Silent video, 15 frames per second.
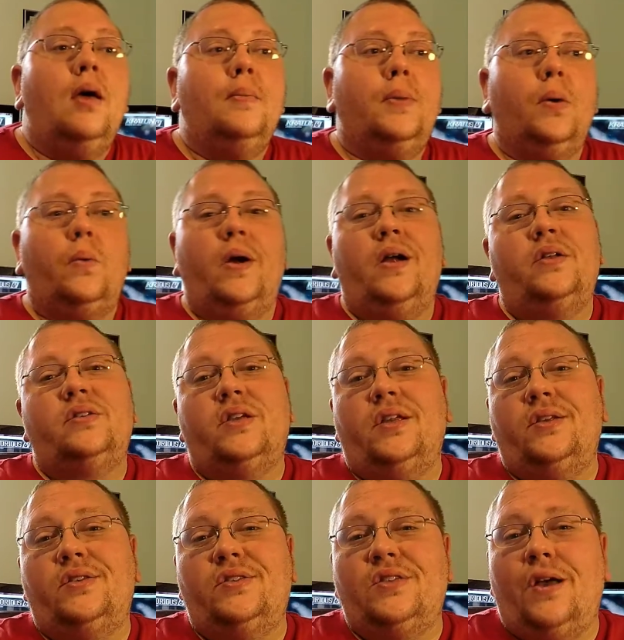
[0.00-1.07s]
but where it's going
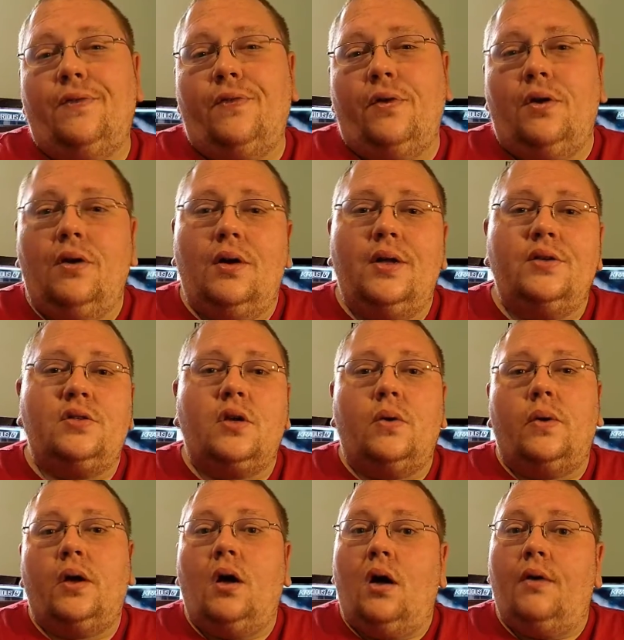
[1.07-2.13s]
to suffer is
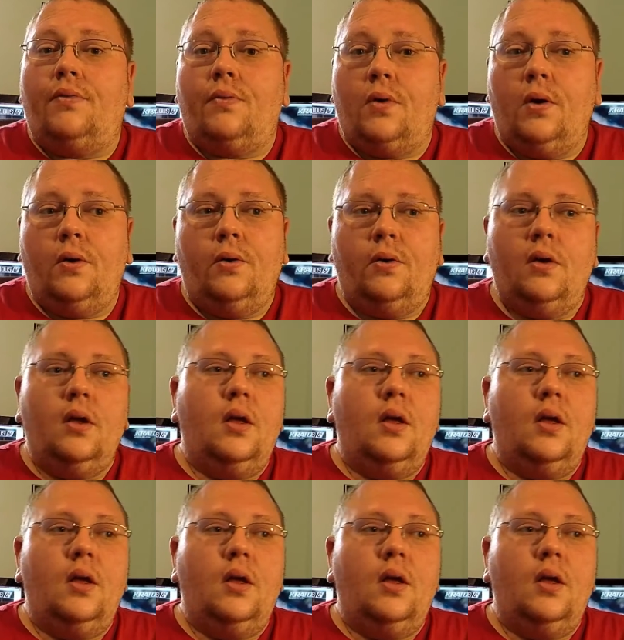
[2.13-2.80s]
going off-road.